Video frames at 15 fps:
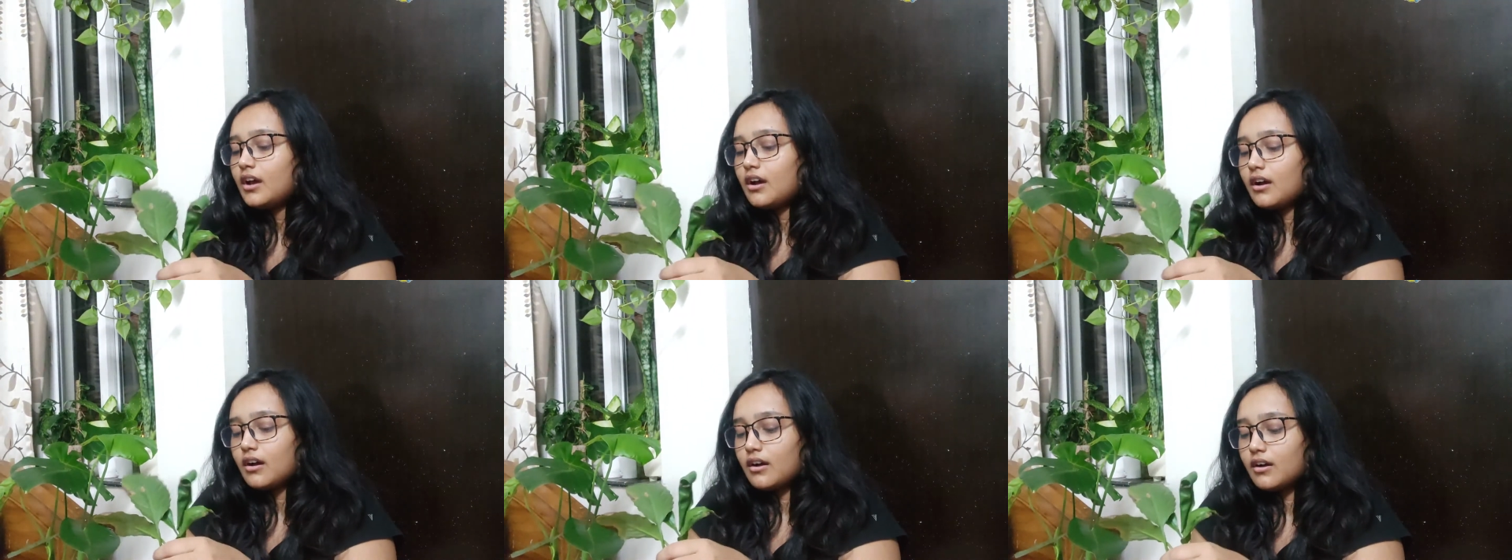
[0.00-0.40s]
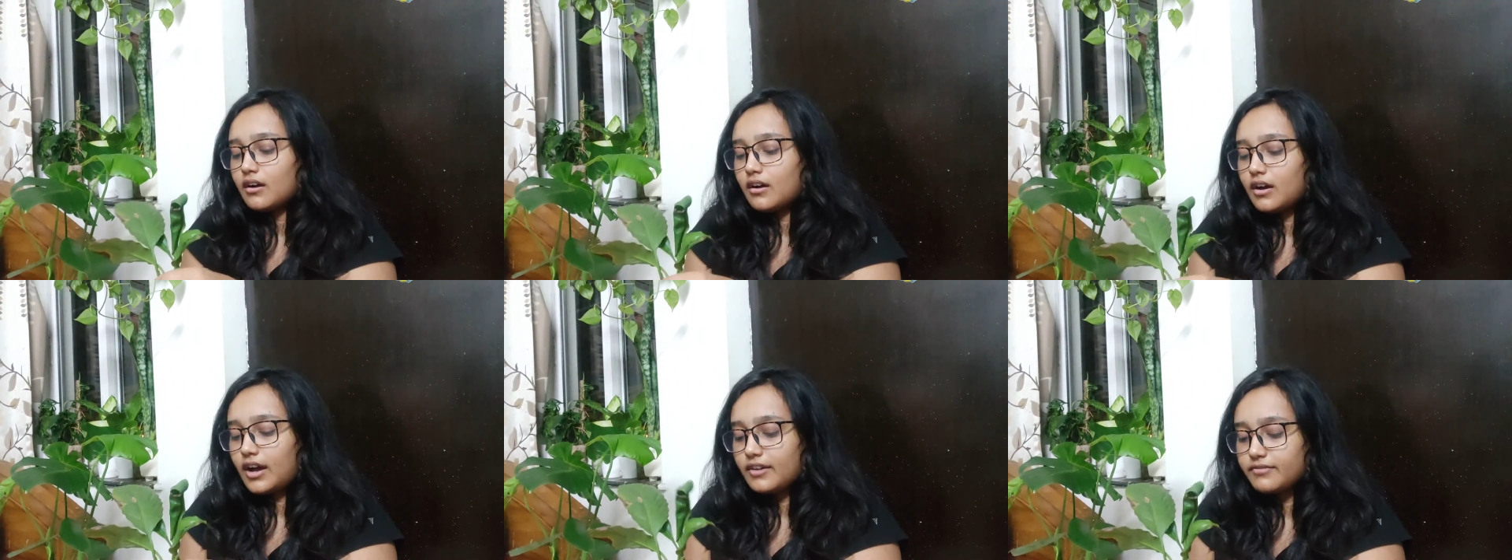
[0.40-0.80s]

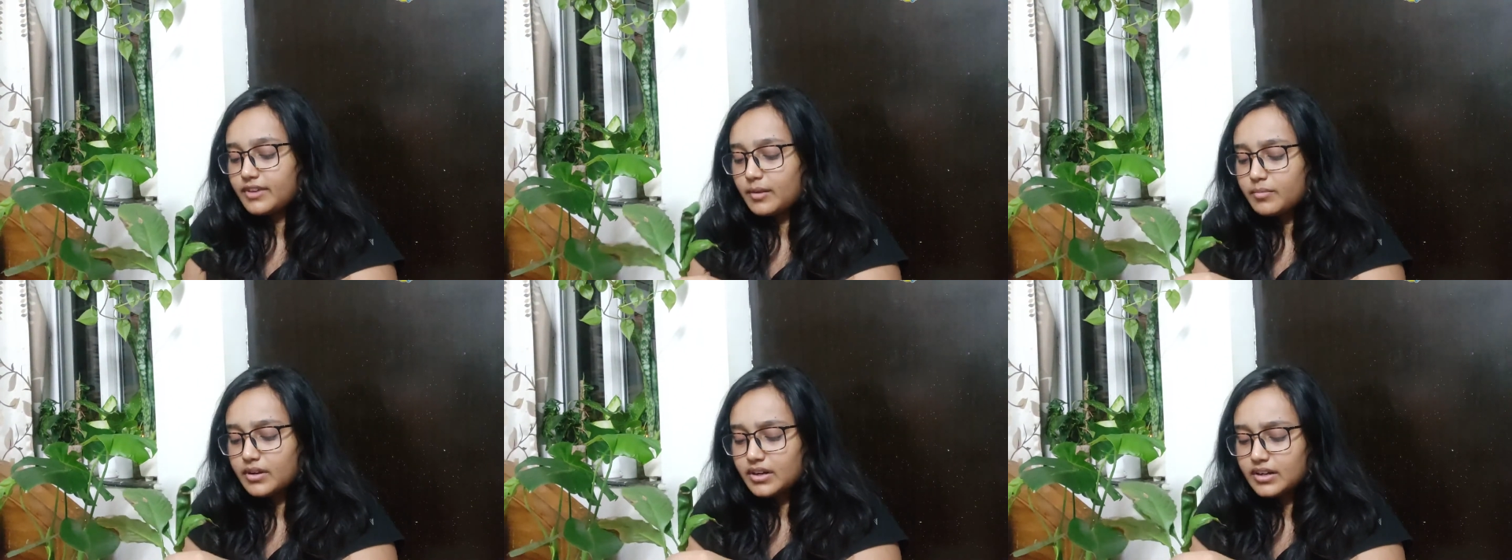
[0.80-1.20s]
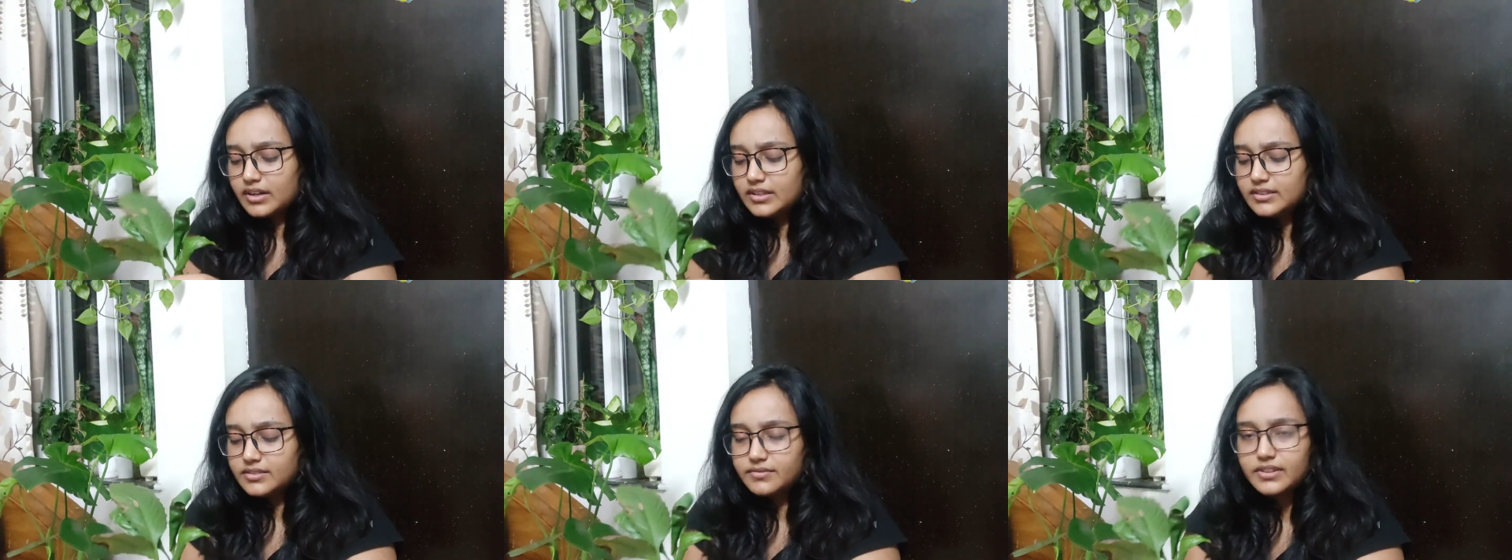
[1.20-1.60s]
I've kept it in
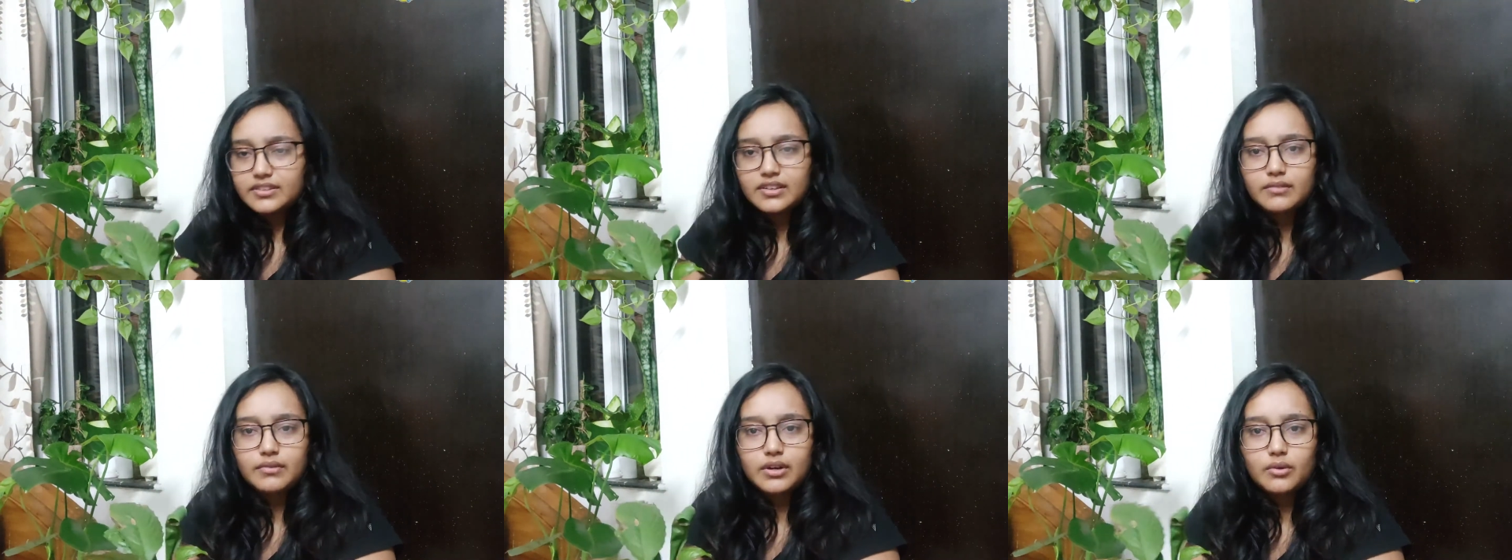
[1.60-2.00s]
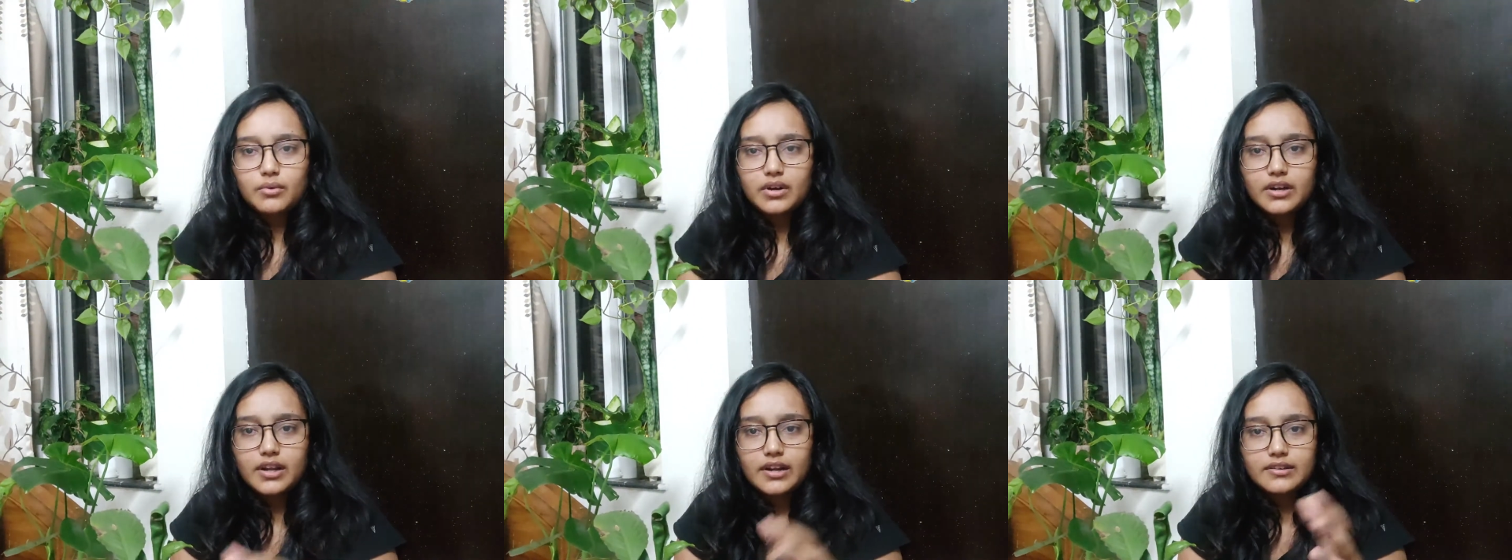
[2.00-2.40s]
east facing window where
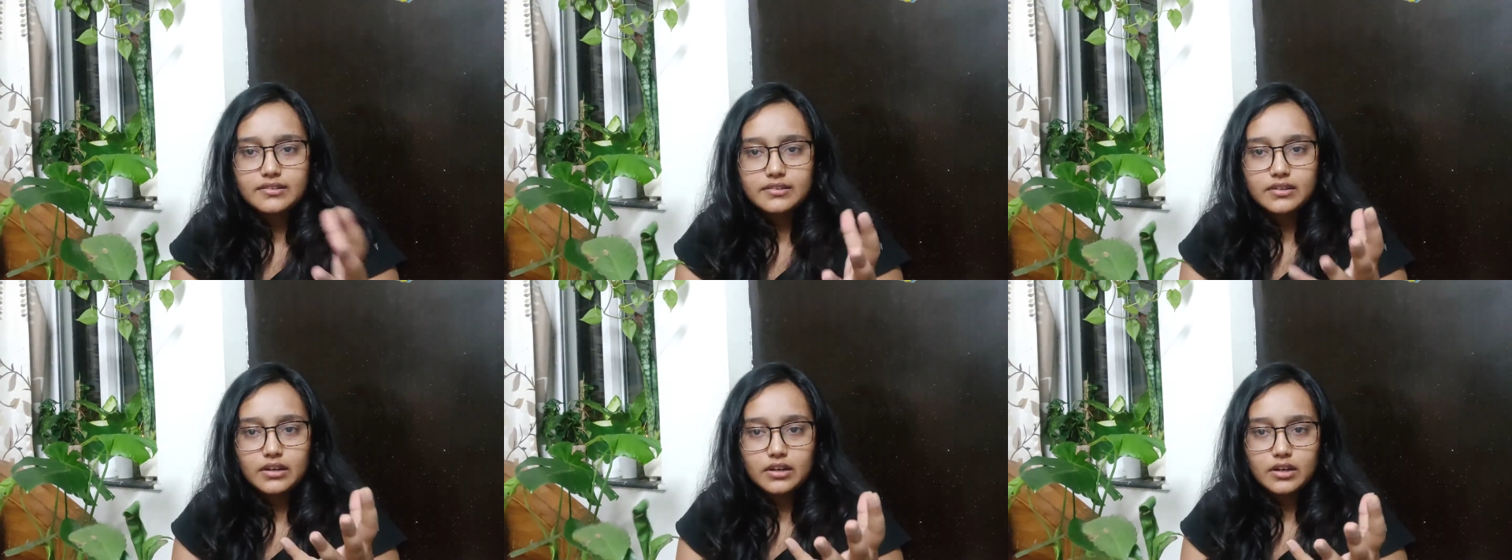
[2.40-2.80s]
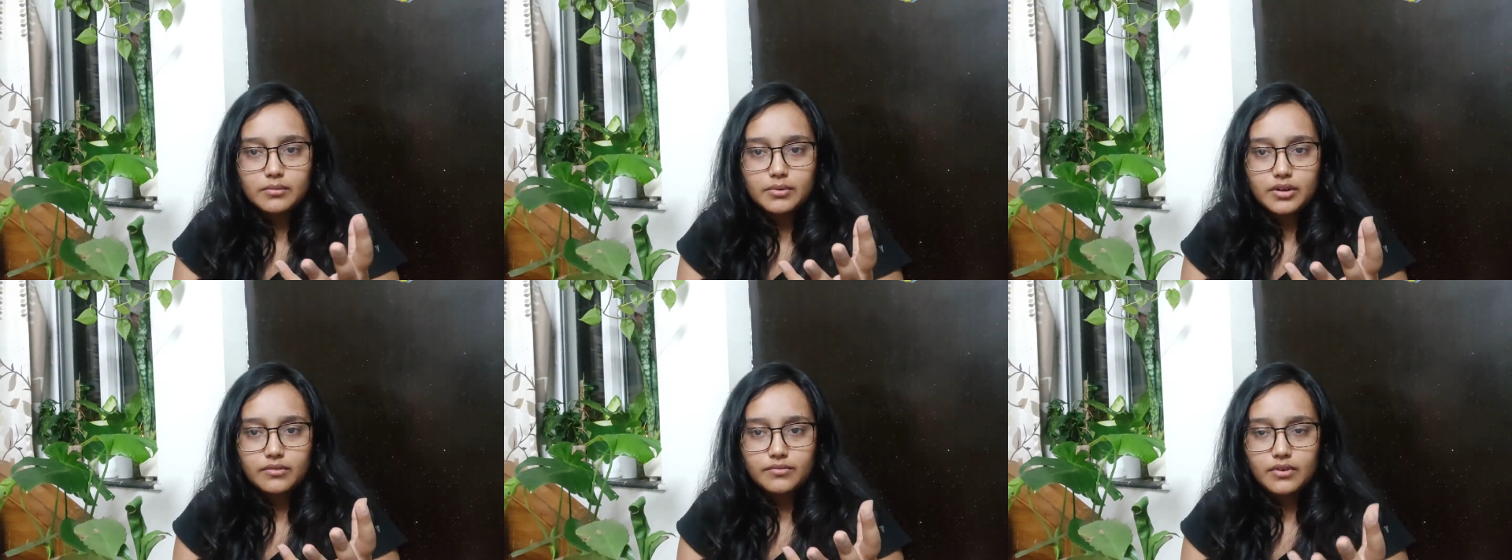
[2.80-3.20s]
it gets a little
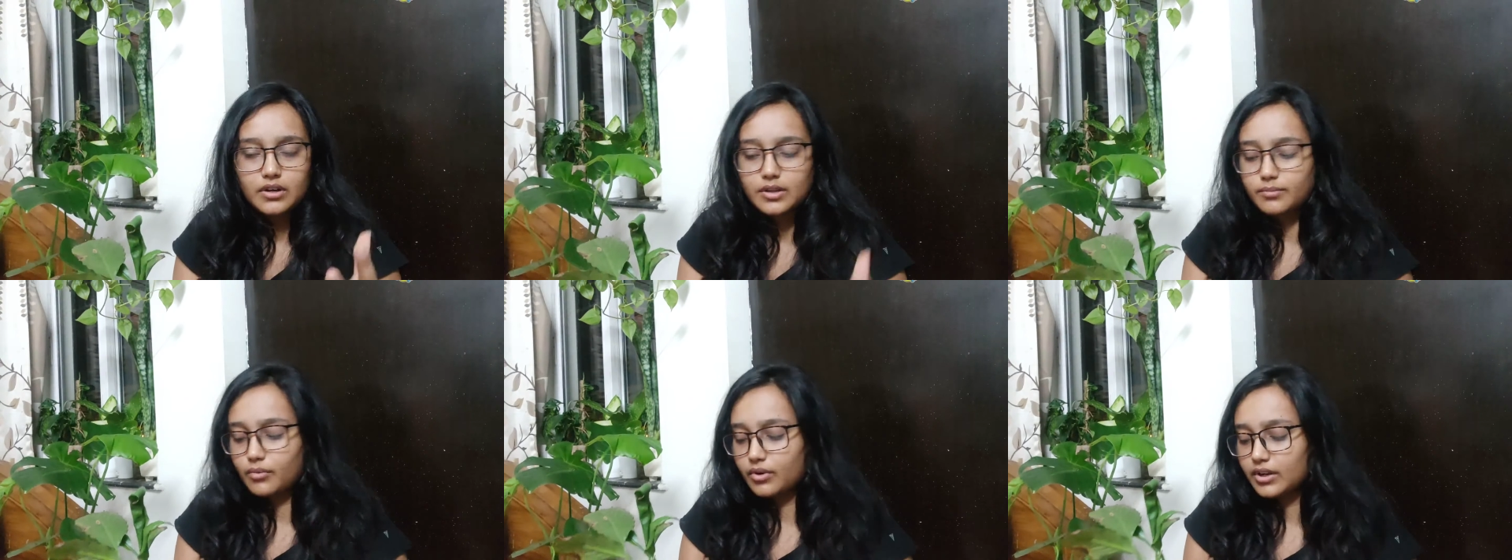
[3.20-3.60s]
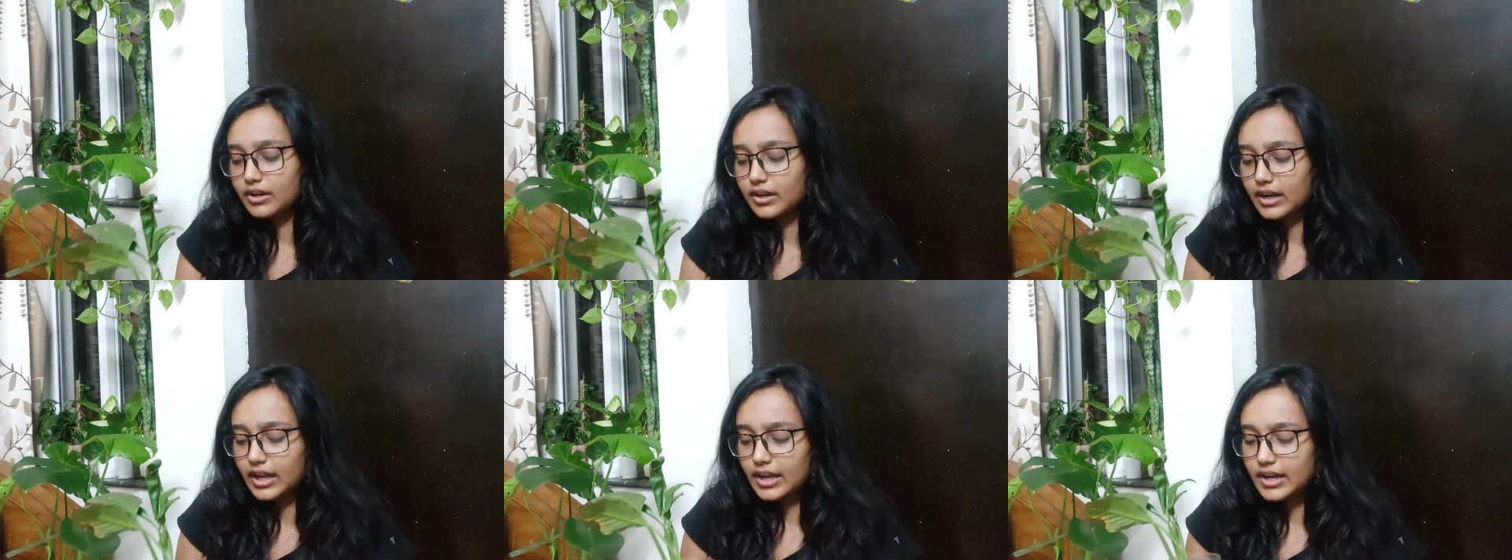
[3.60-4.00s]
bit of early morning
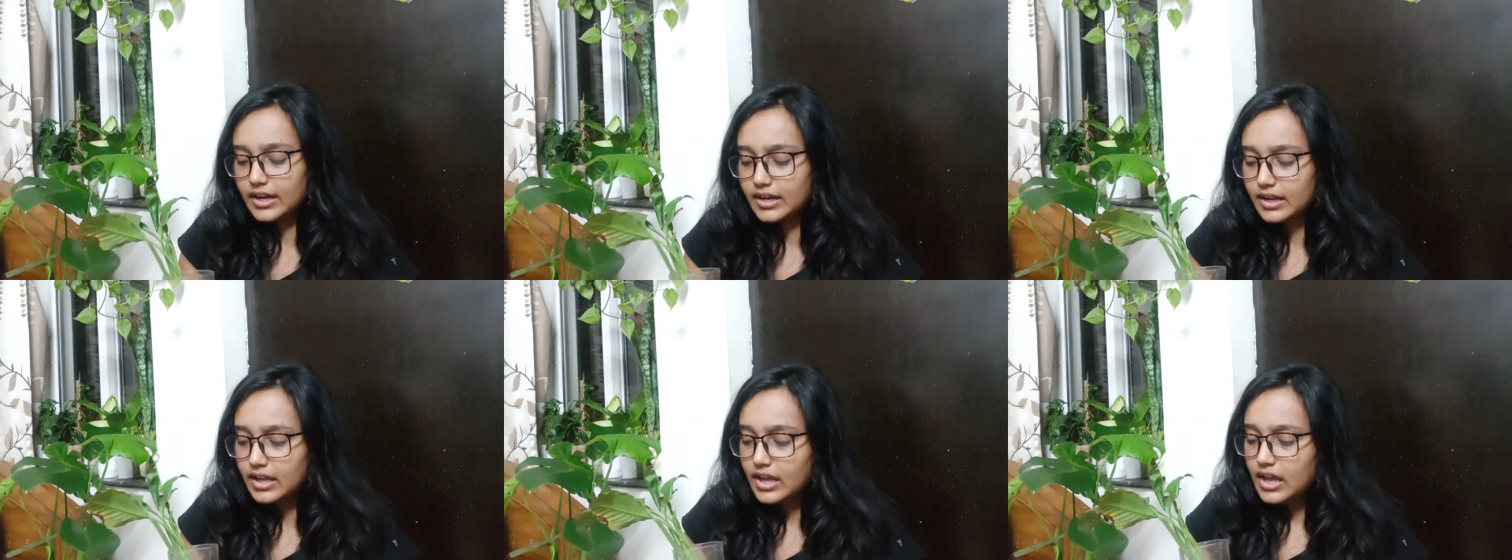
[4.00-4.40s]
light.